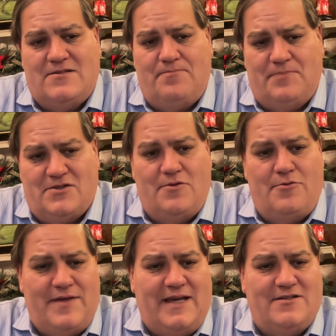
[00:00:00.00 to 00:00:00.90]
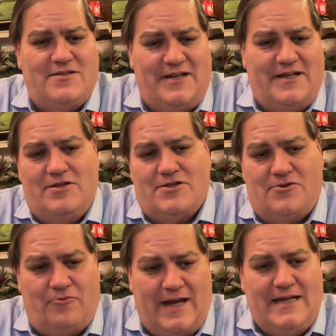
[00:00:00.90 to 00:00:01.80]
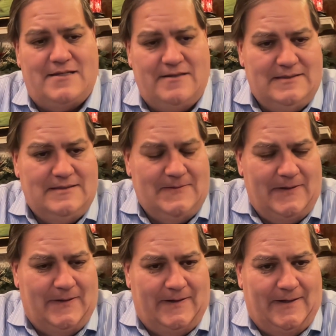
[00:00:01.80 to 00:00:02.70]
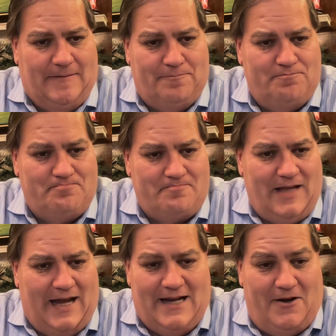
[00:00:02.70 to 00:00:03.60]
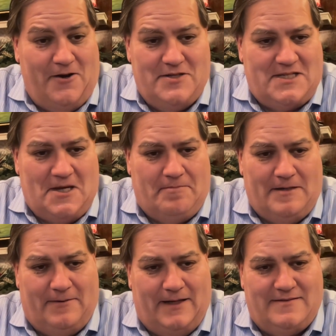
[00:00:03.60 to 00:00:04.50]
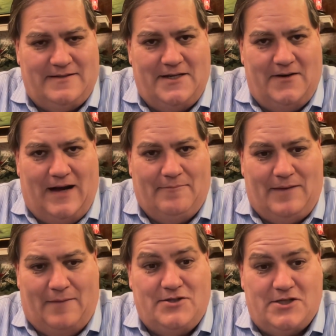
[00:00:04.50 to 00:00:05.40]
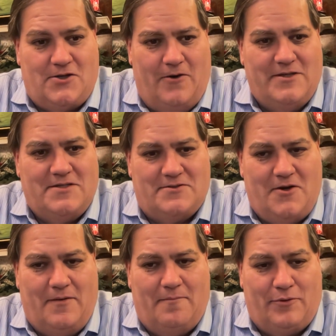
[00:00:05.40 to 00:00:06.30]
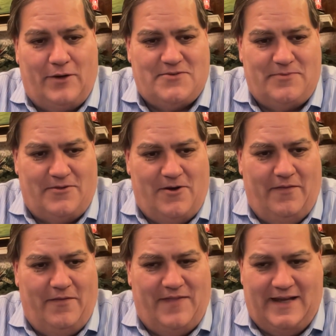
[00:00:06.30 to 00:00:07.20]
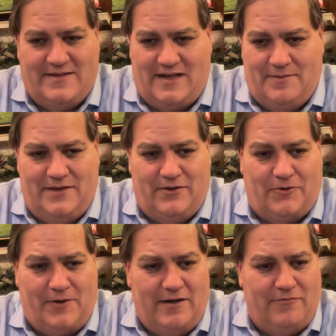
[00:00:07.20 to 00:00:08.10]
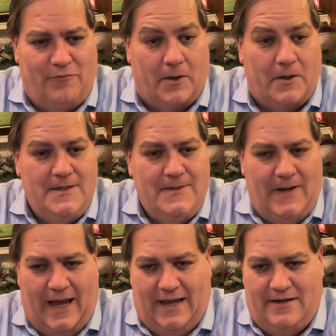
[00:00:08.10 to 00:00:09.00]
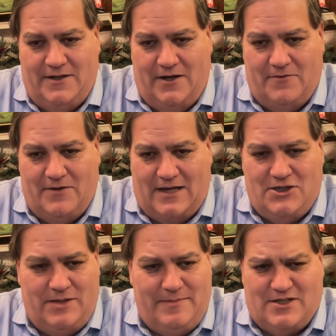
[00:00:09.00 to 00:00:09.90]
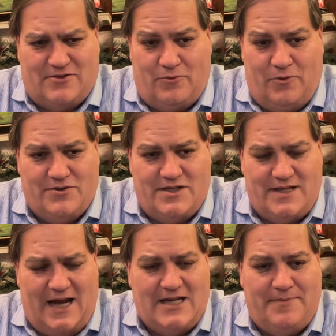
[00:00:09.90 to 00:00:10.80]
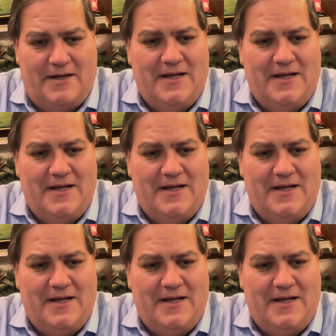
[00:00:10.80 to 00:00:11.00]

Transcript: so the thing is like this great, I always tell people, I said, I'm just always so impressed with all the things that I'm giving credit for. And, and Jimmy just rolls his eyes. But